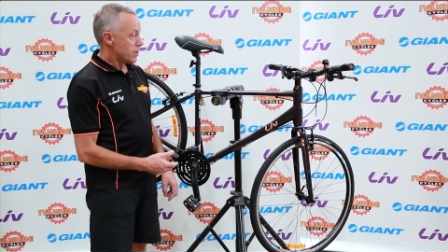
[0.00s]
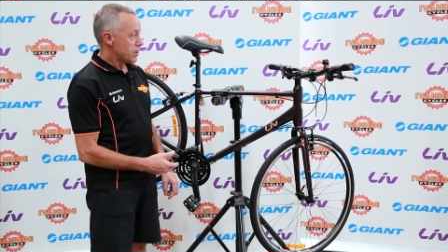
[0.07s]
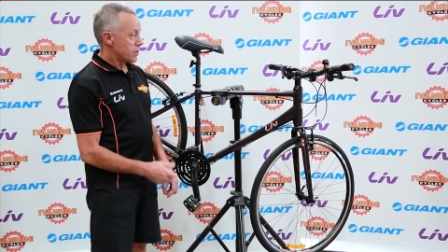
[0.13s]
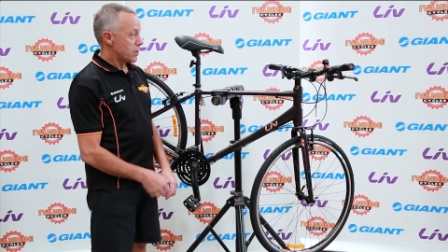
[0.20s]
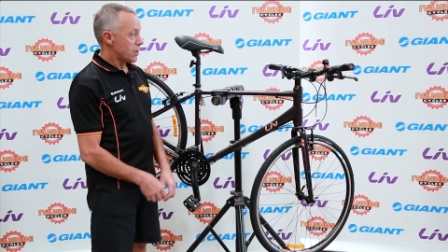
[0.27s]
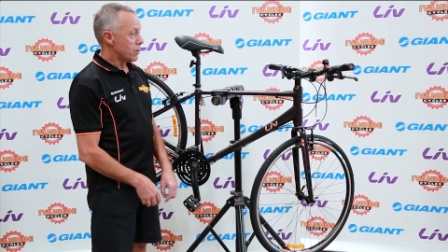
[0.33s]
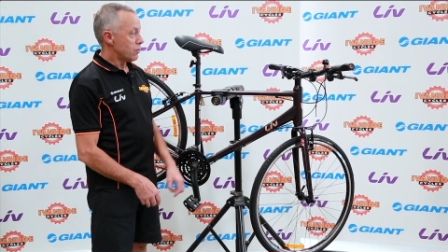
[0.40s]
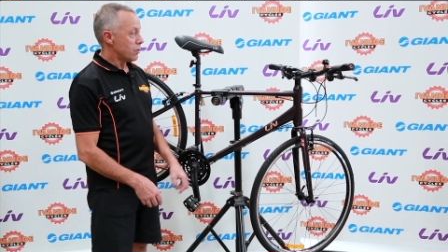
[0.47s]

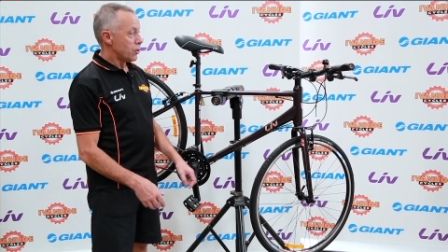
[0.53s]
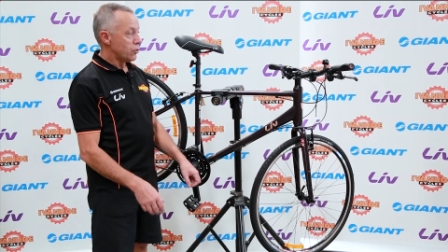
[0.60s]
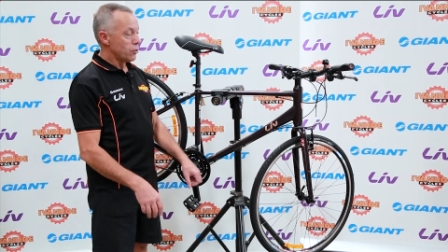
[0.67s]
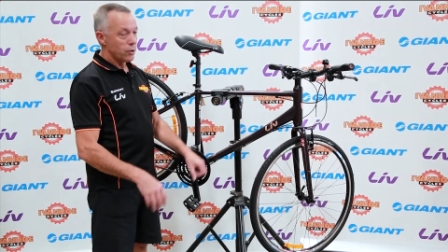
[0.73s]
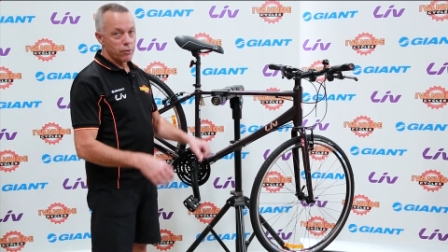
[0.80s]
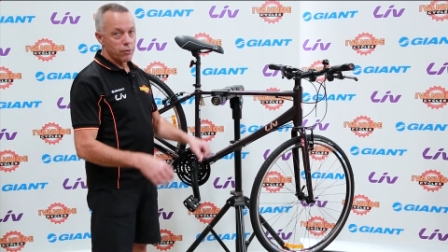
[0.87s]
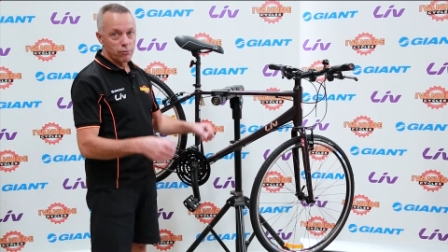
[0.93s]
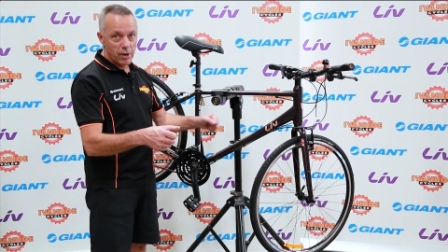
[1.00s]
So
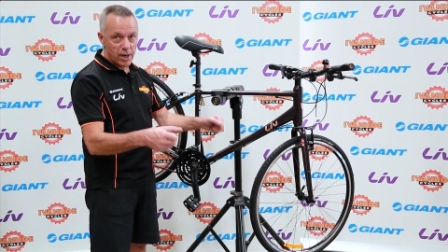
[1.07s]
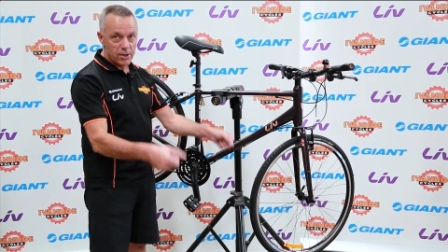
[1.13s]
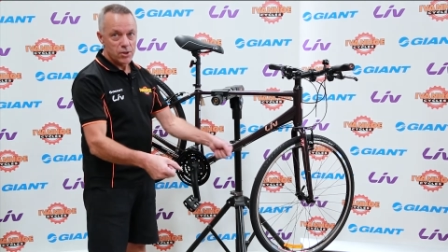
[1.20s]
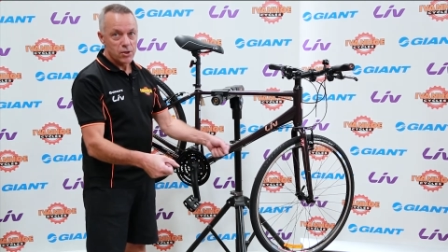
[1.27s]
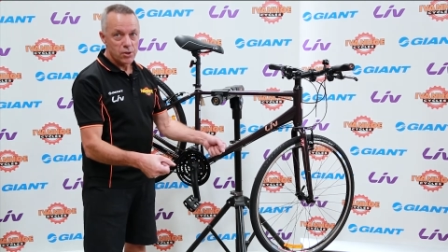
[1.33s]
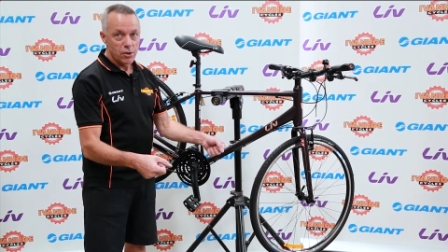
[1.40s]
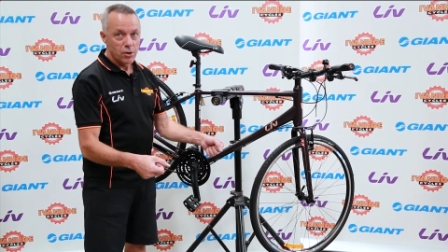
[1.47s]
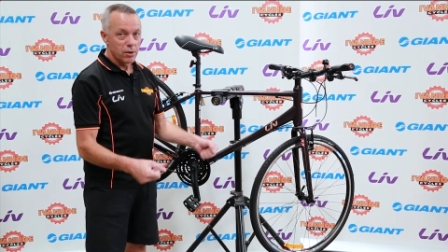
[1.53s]
not a racer
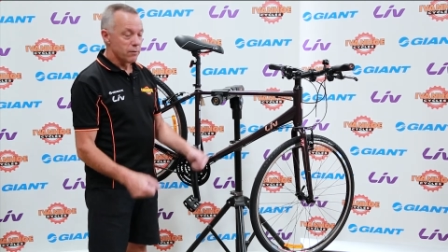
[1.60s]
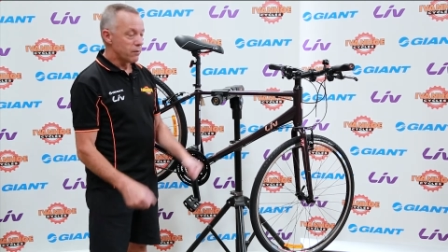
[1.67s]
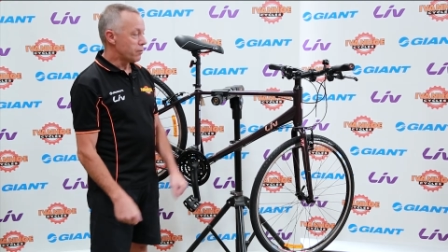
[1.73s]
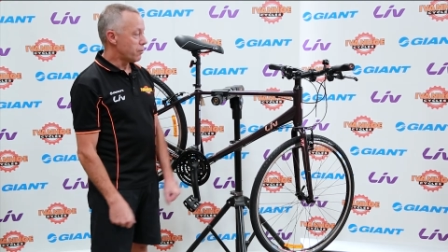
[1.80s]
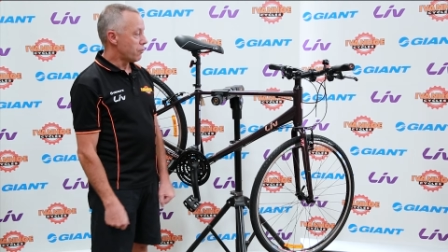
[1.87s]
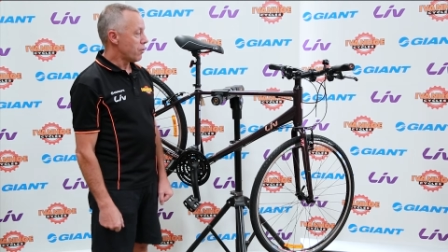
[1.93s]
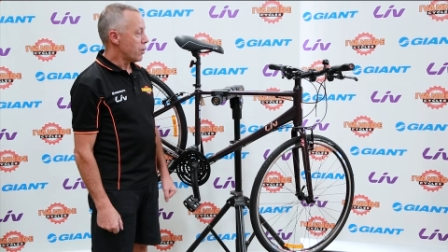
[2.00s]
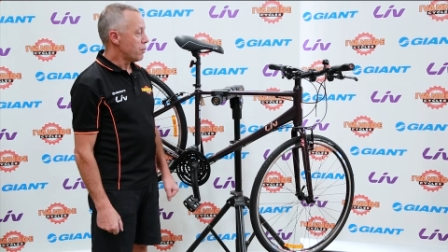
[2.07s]
style of
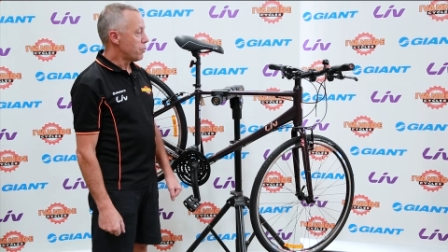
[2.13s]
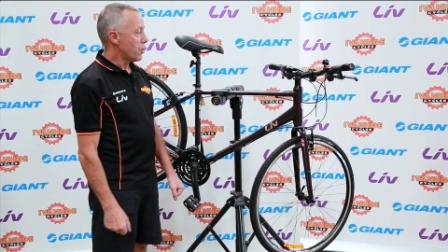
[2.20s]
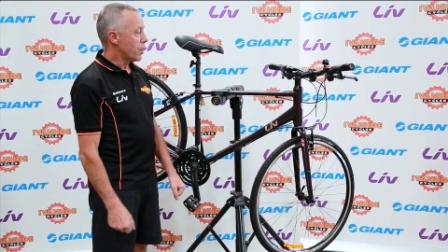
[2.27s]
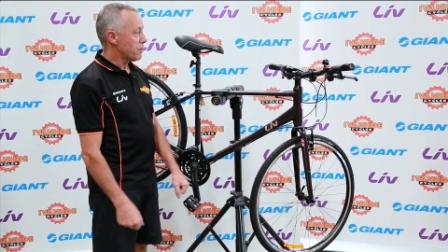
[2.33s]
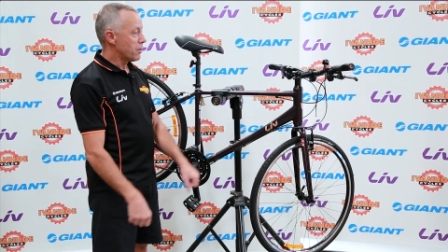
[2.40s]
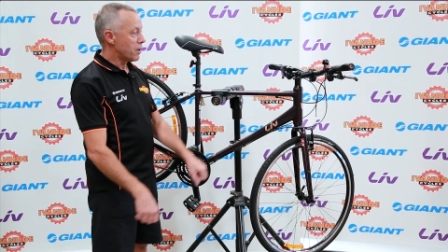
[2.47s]
road bike,